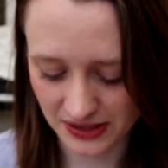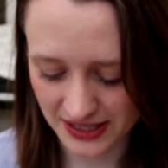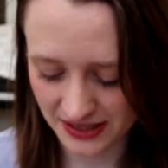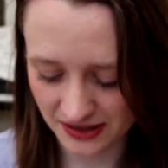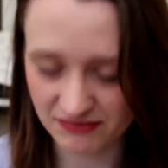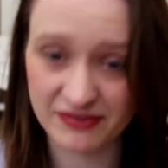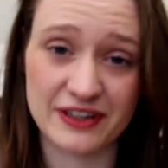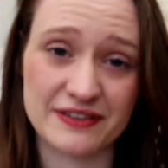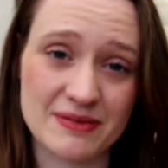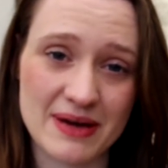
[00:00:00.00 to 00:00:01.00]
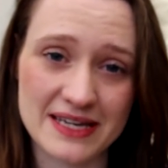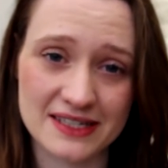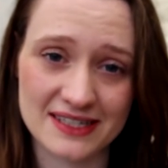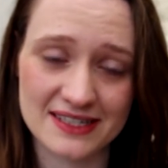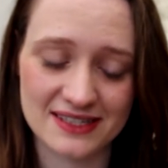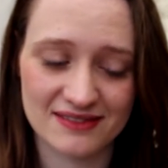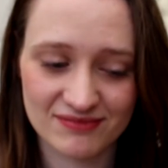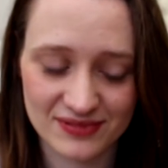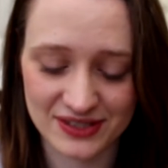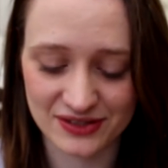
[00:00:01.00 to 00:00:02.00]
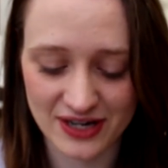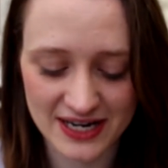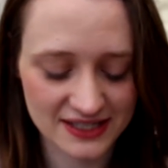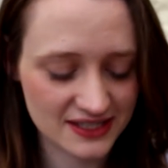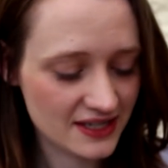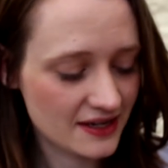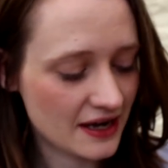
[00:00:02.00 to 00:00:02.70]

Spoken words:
like 50 pages, which is great.